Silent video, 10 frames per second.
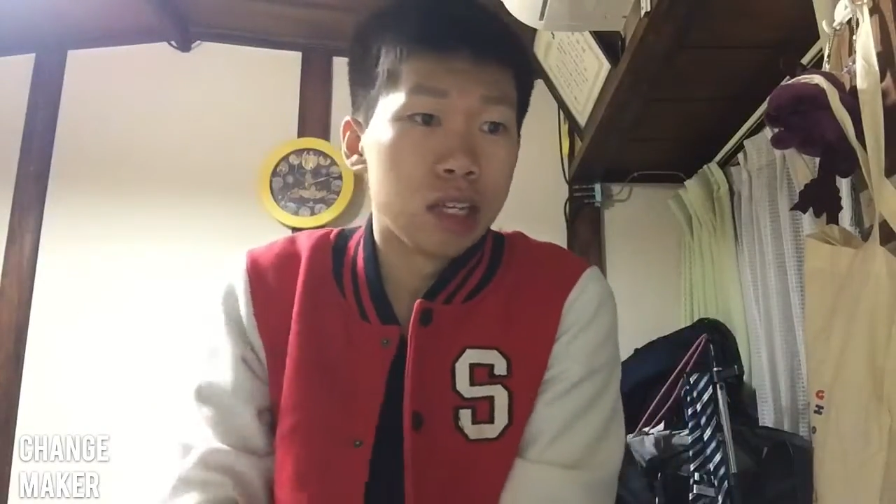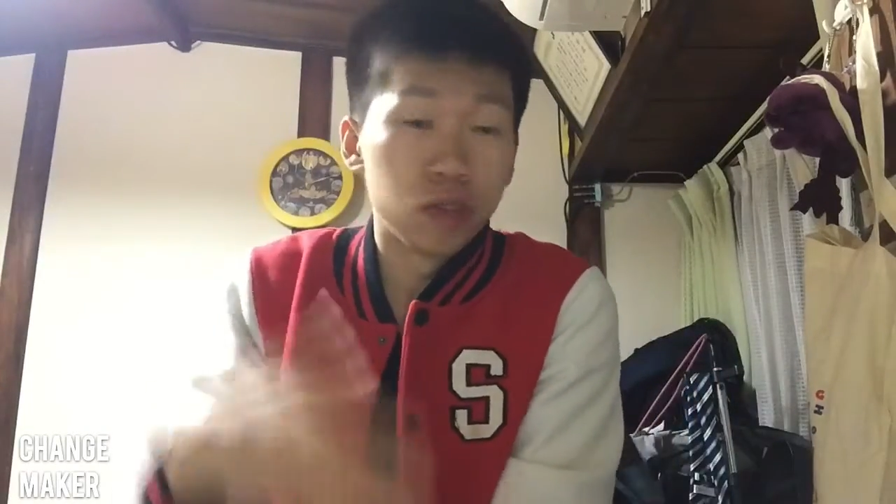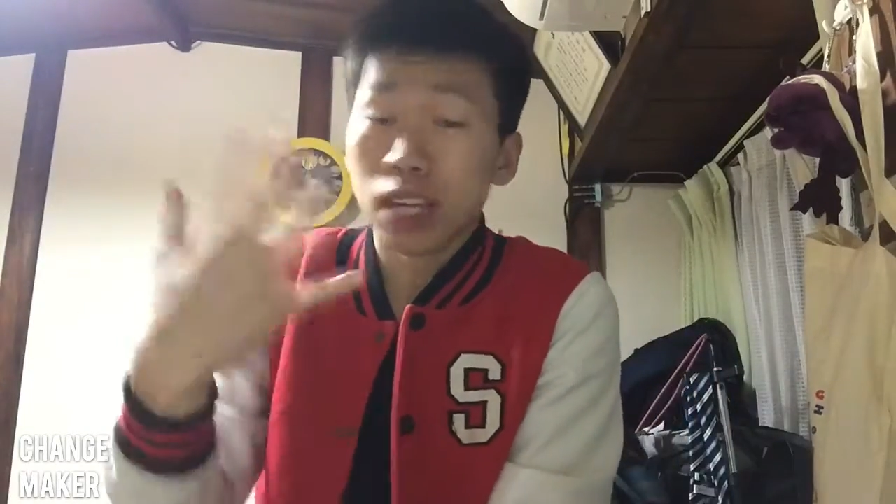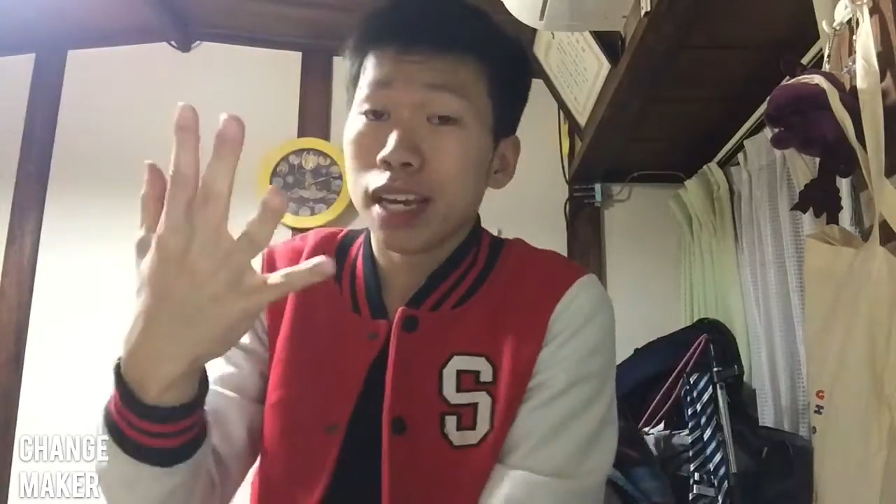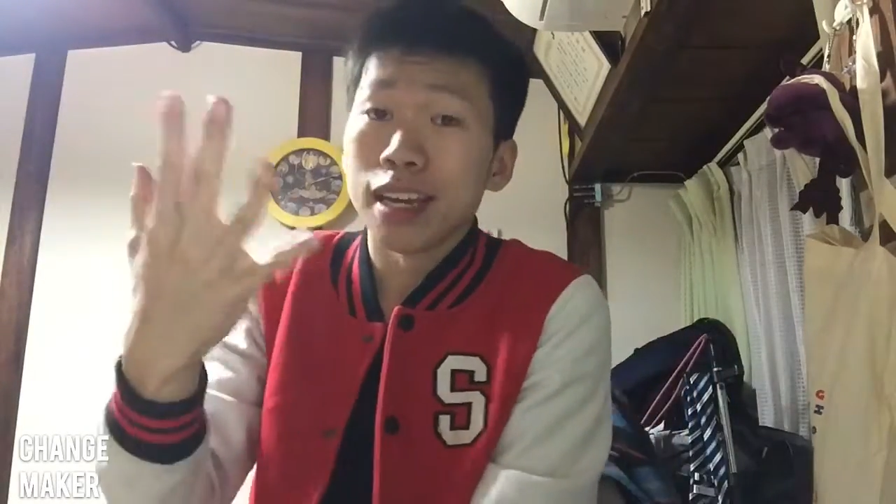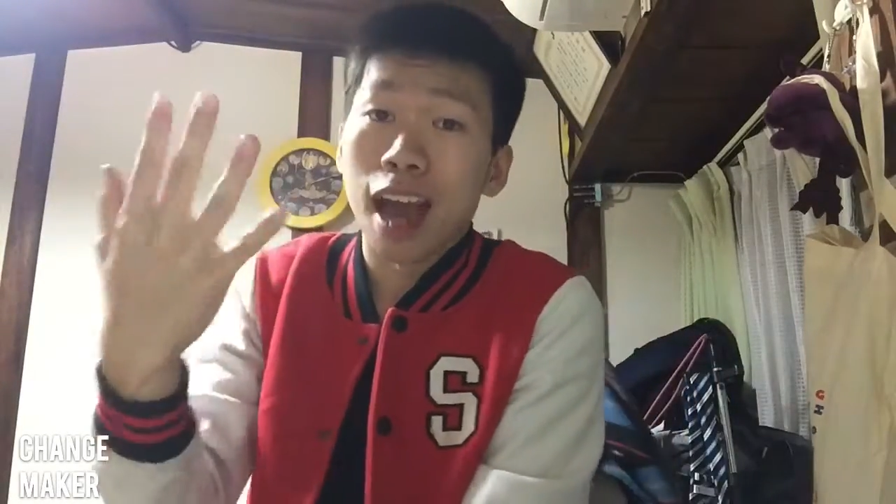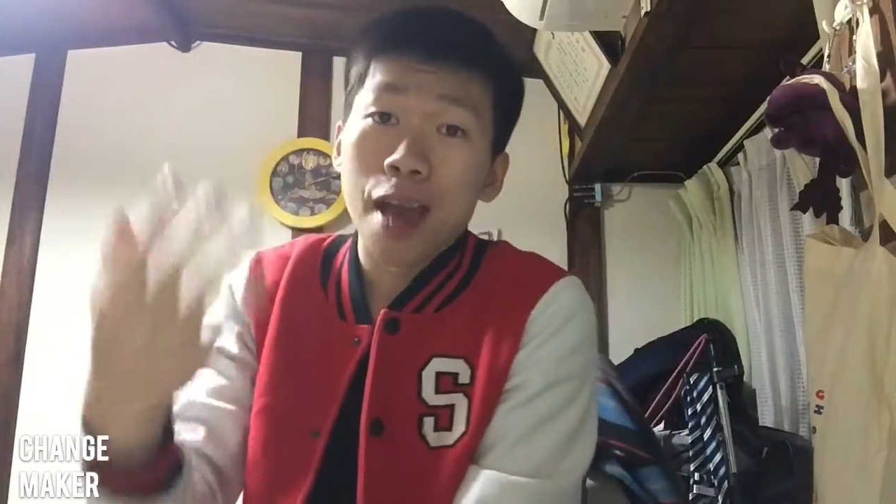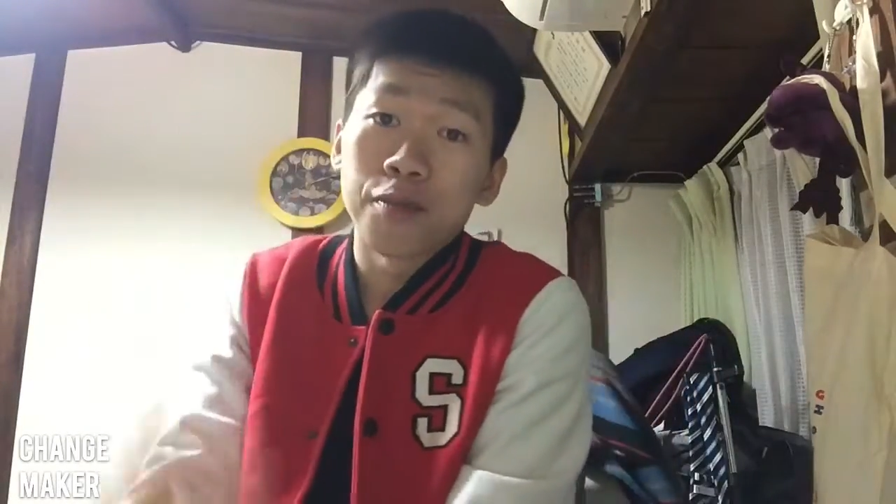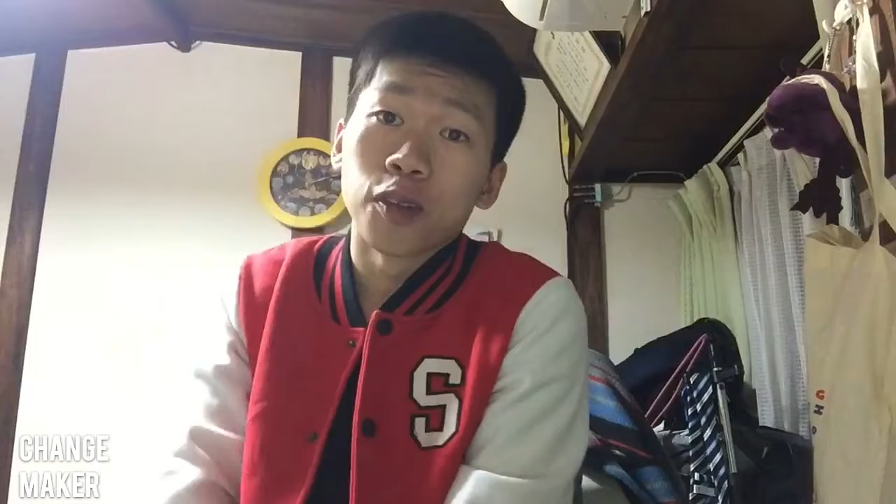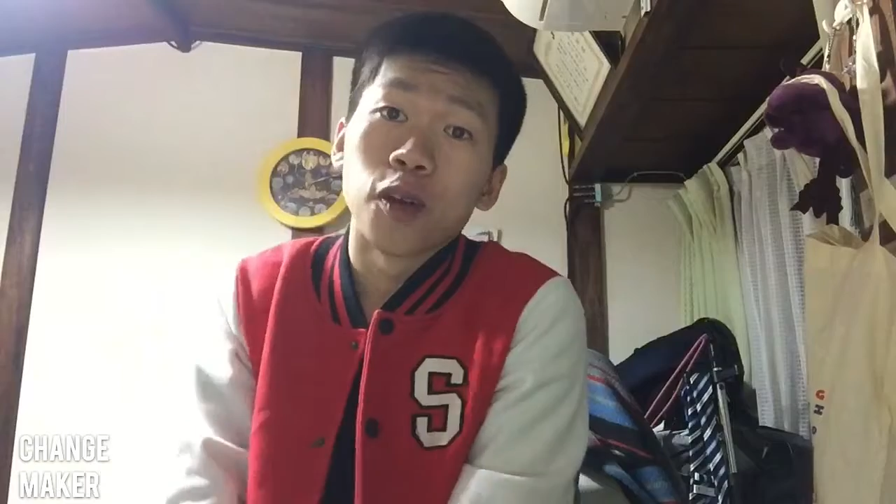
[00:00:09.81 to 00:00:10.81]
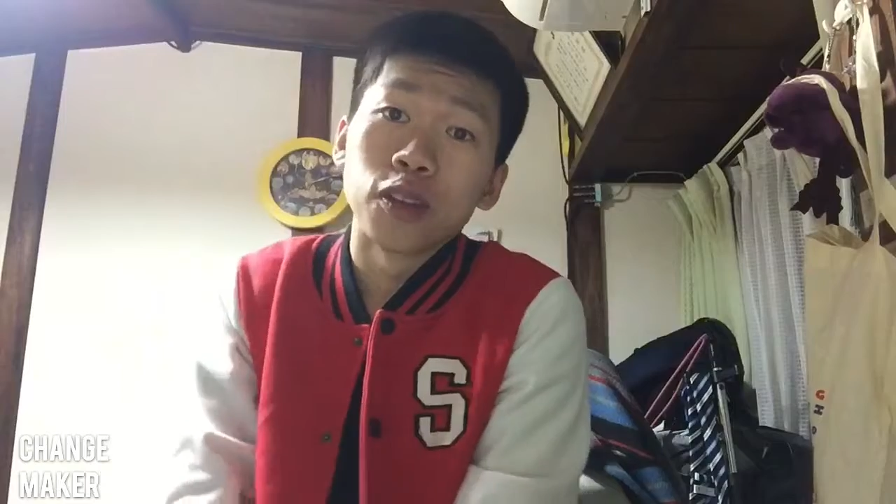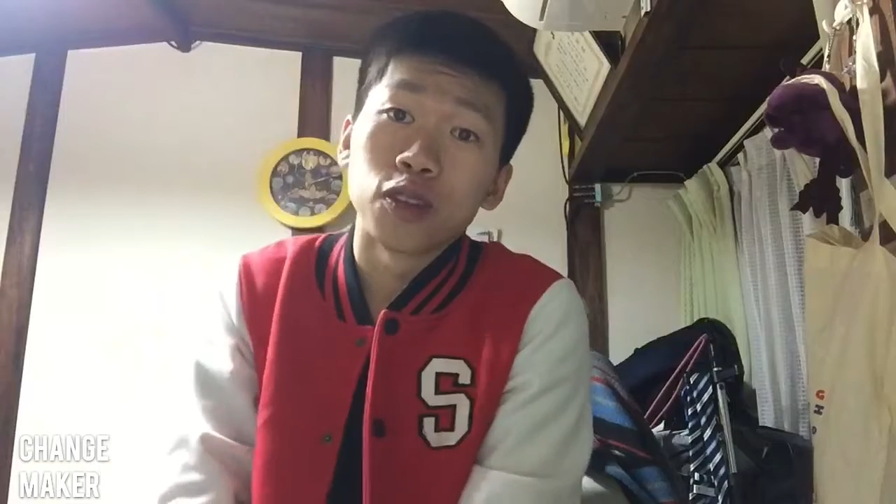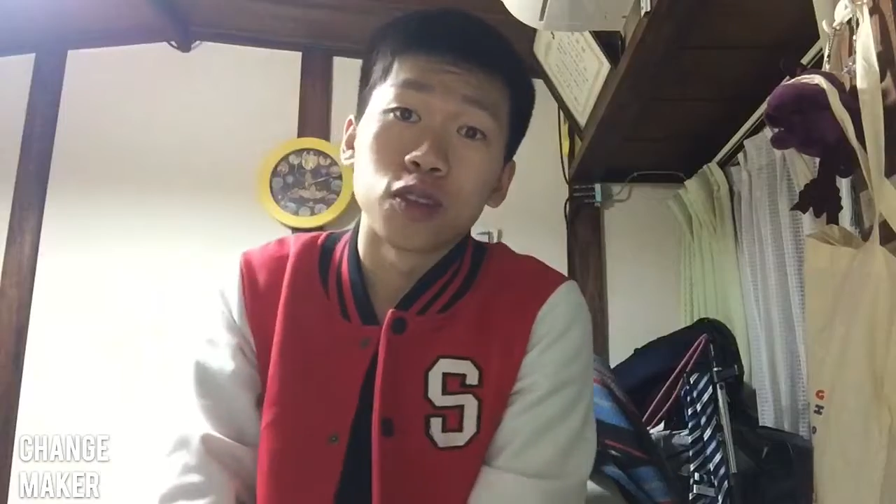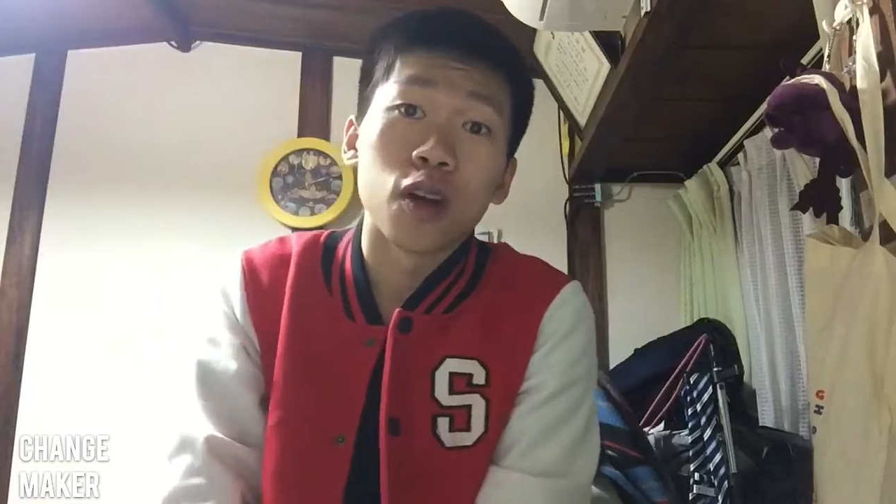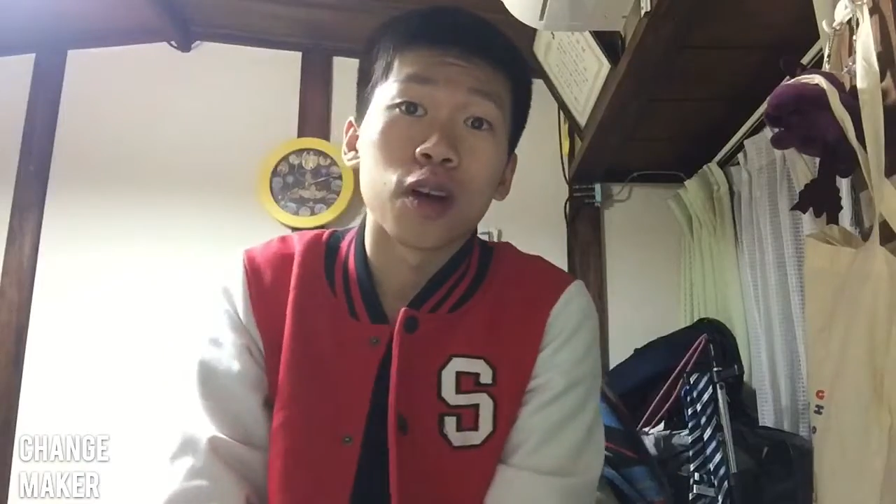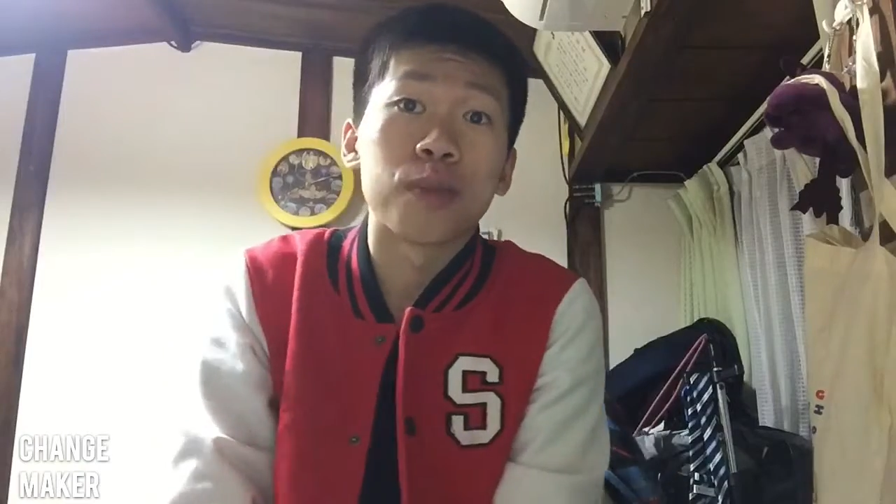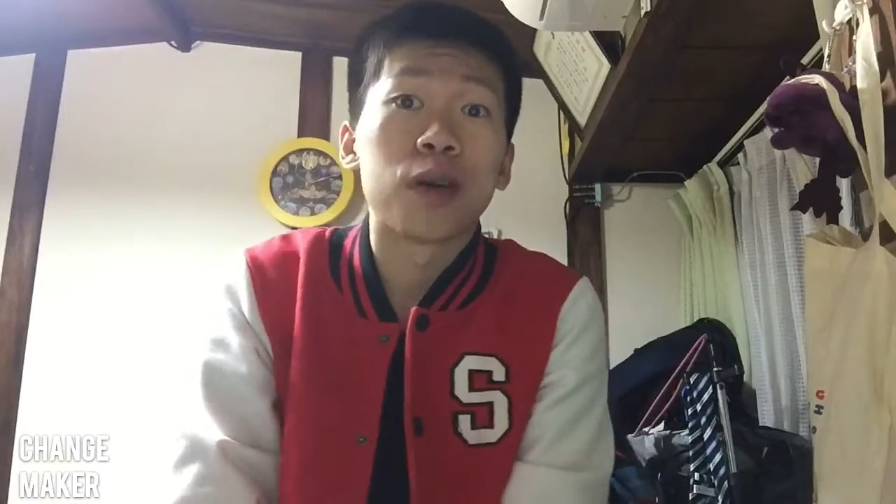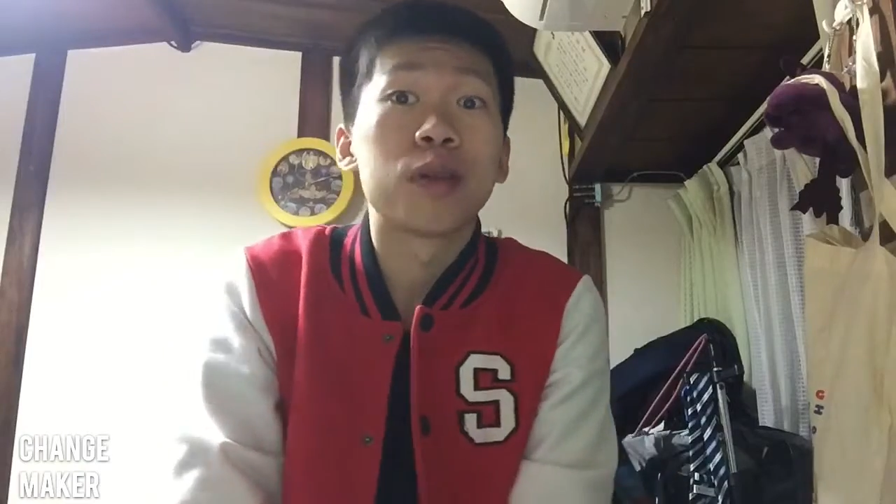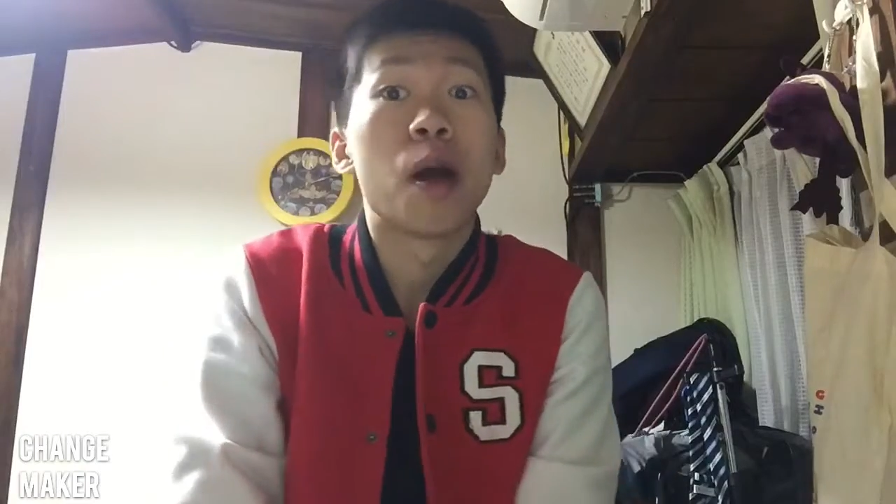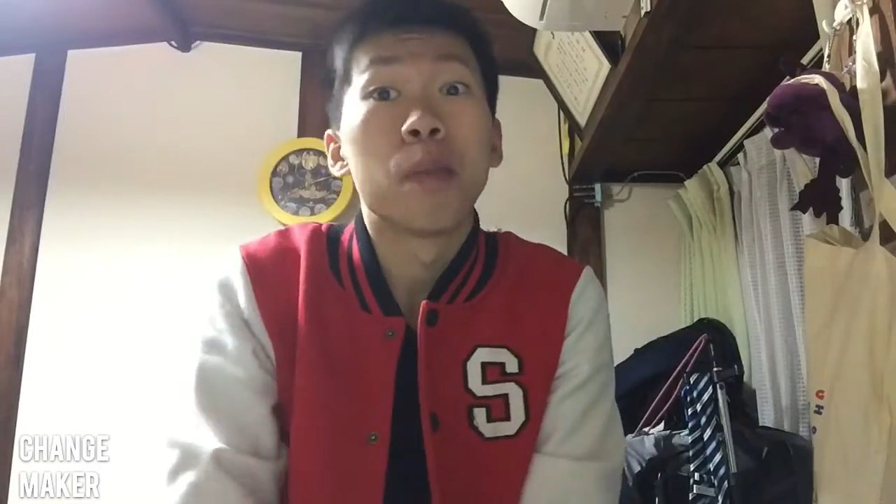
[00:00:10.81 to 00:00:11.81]
today I'm going to talk
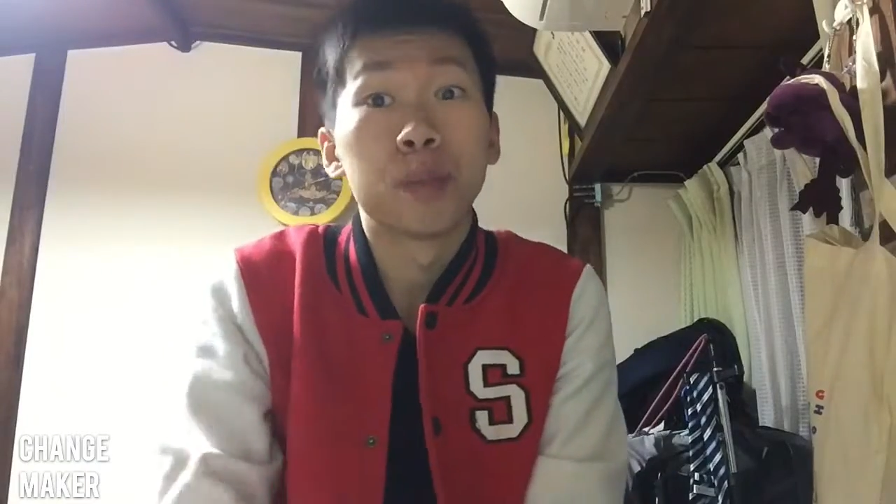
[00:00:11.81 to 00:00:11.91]
about